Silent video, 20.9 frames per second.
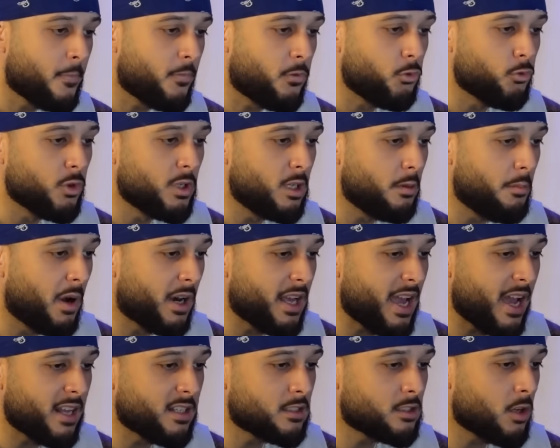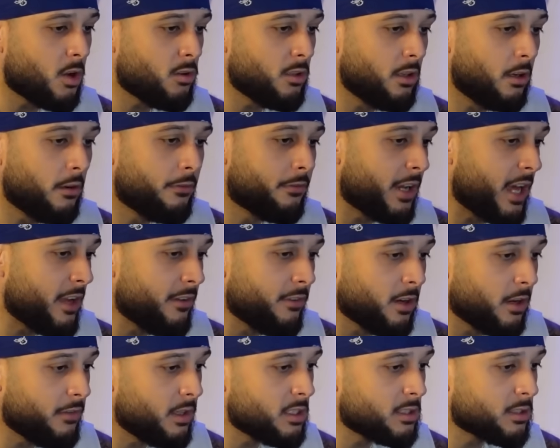3, but it has its own little
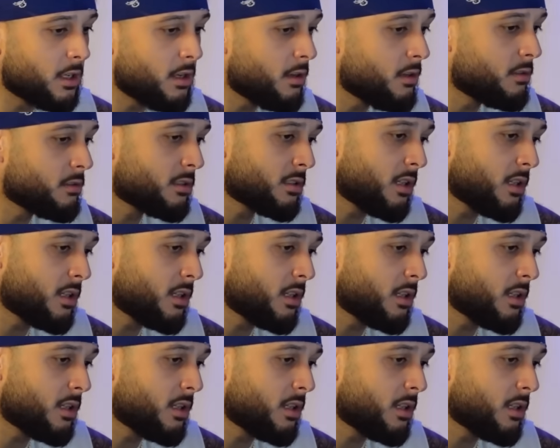flavor of its own.